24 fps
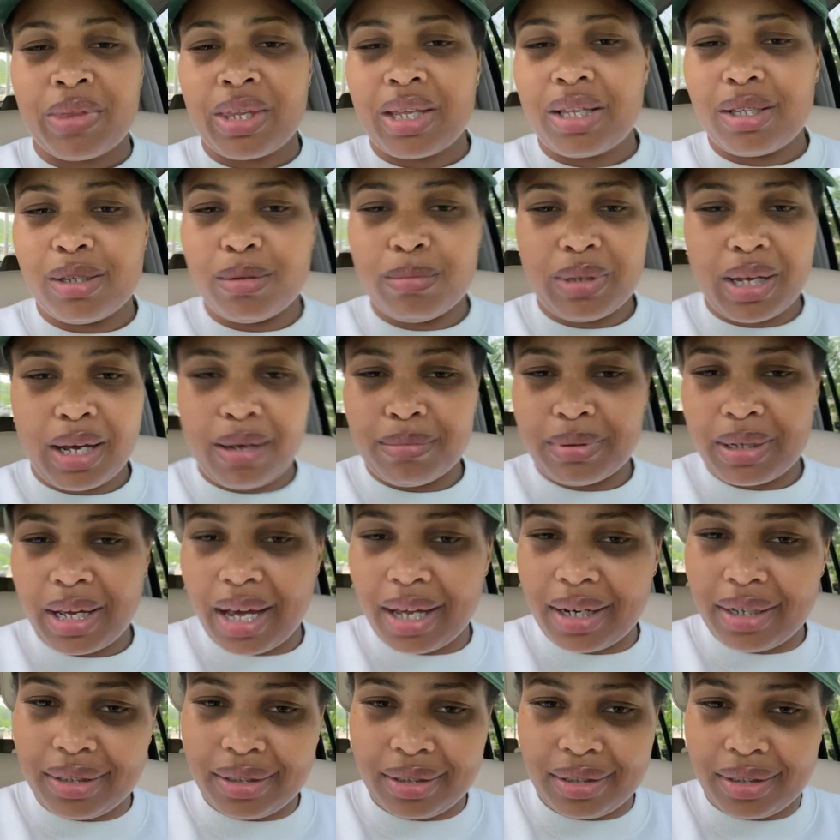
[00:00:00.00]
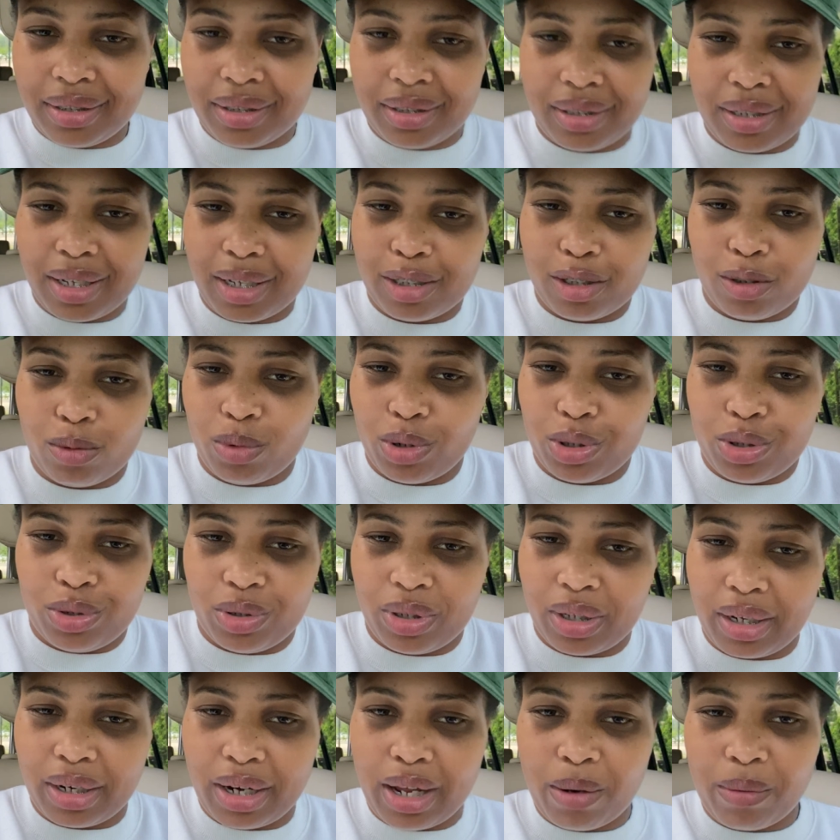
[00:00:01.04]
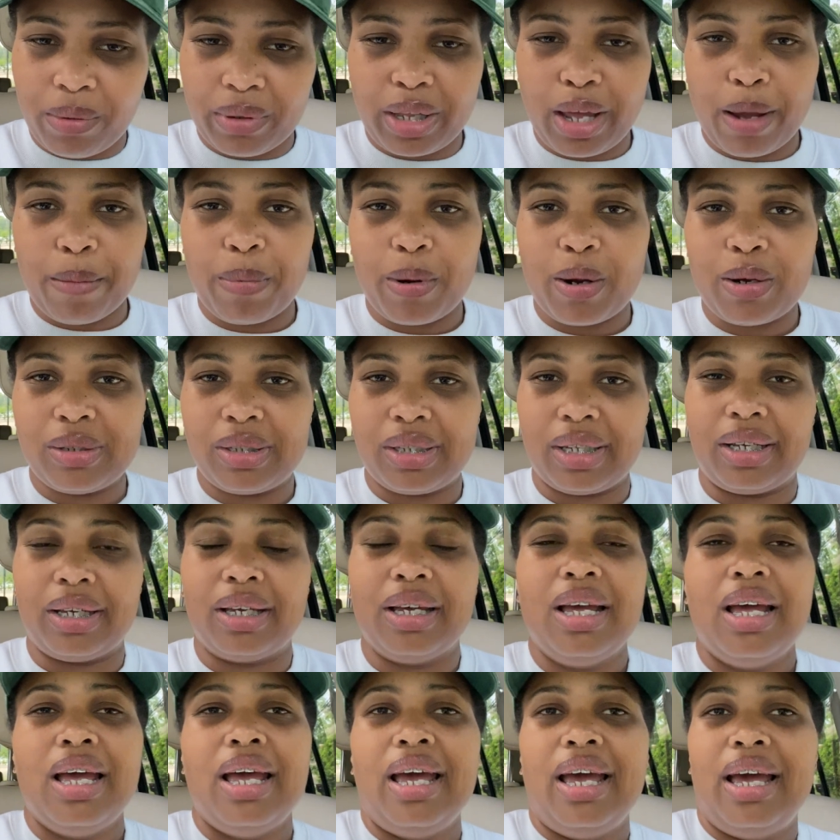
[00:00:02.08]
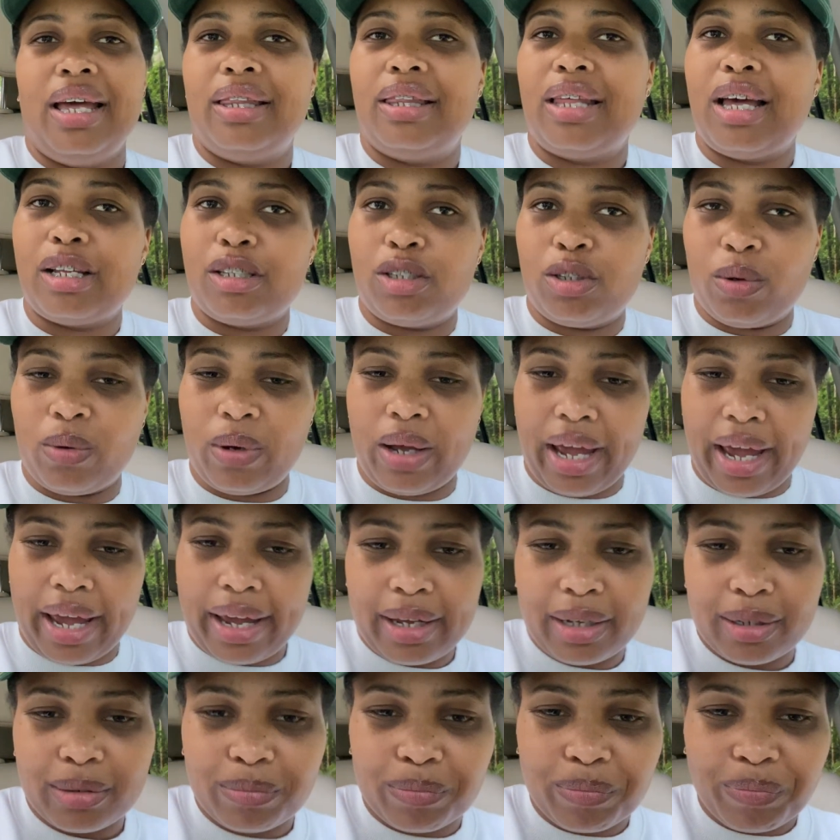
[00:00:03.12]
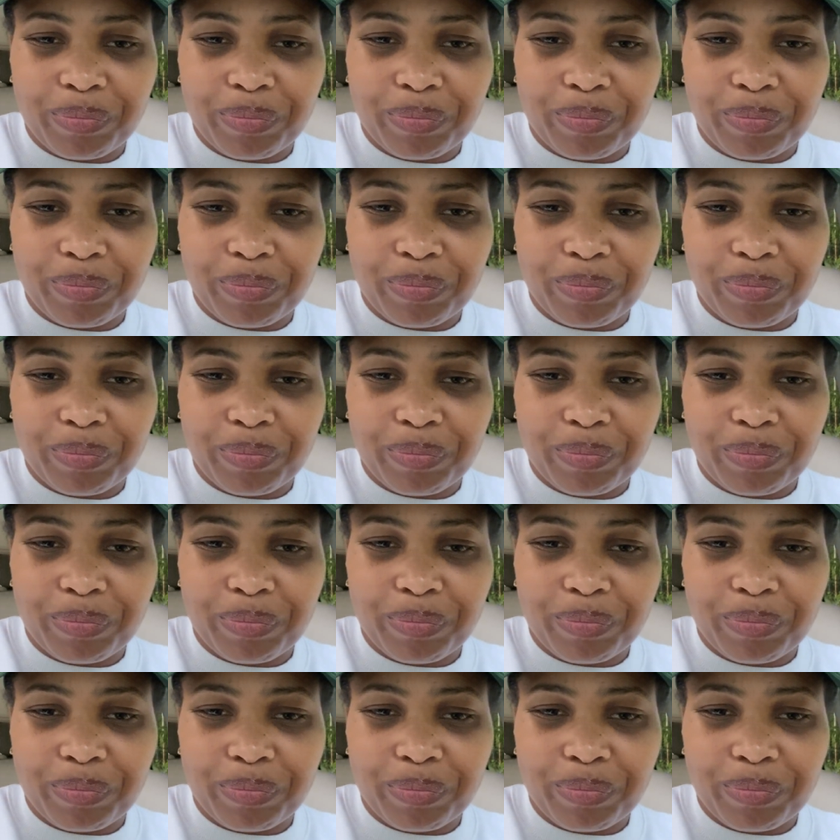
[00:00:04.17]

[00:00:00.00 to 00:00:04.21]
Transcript: Sometimes God is just doesn't want you to connect with that person, and that's okay.